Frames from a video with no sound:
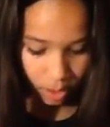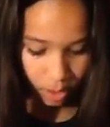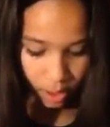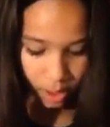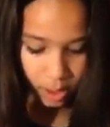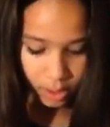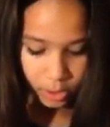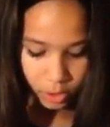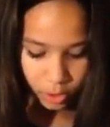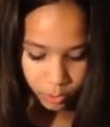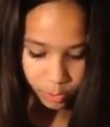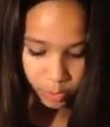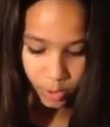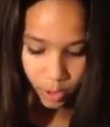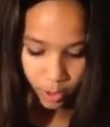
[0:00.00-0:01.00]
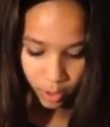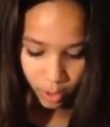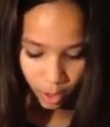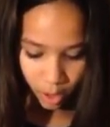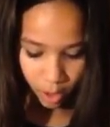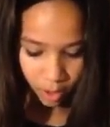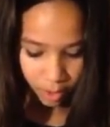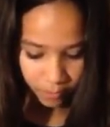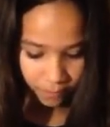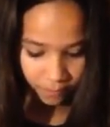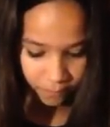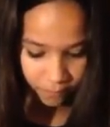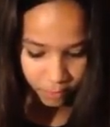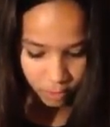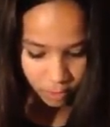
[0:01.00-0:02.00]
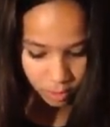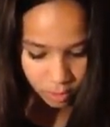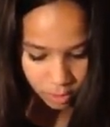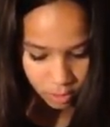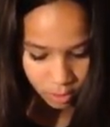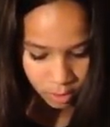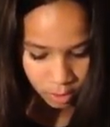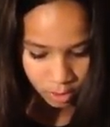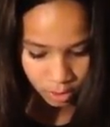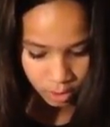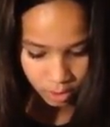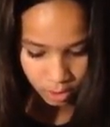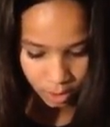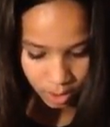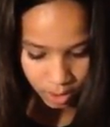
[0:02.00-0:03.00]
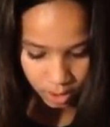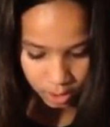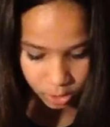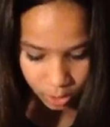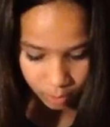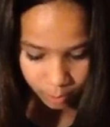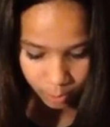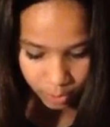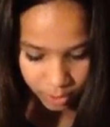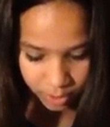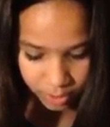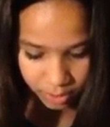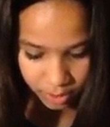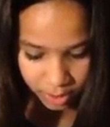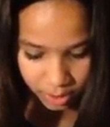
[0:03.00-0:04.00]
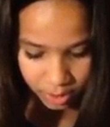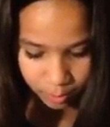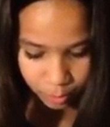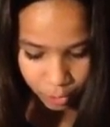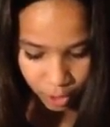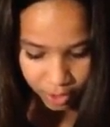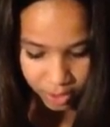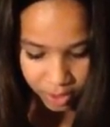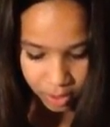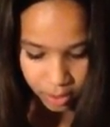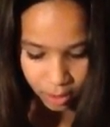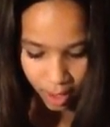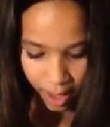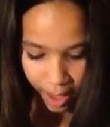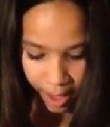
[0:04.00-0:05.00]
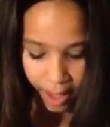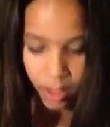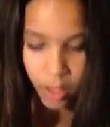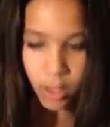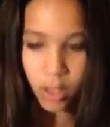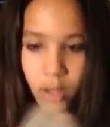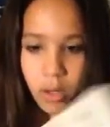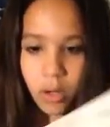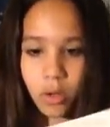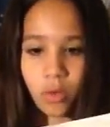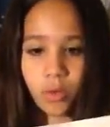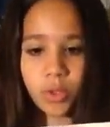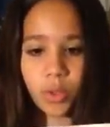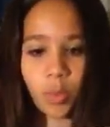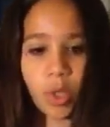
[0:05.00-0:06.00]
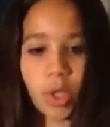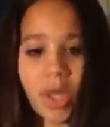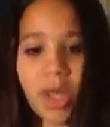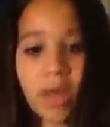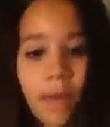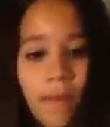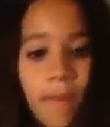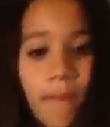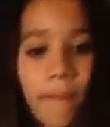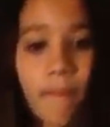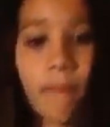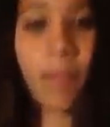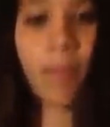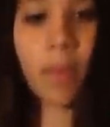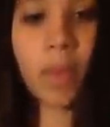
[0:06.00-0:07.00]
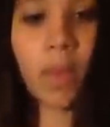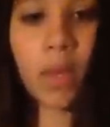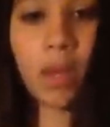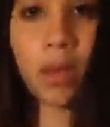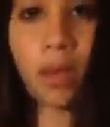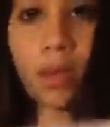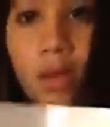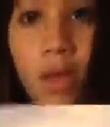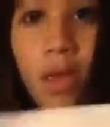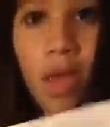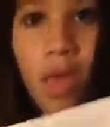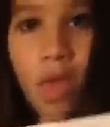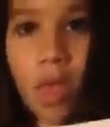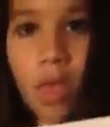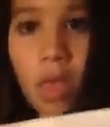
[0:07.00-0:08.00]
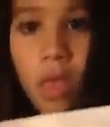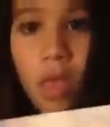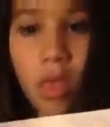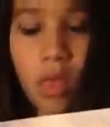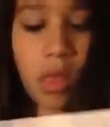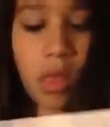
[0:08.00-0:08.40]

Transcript: and a $2 off any Derma E product at Ulta Beauty. There's that.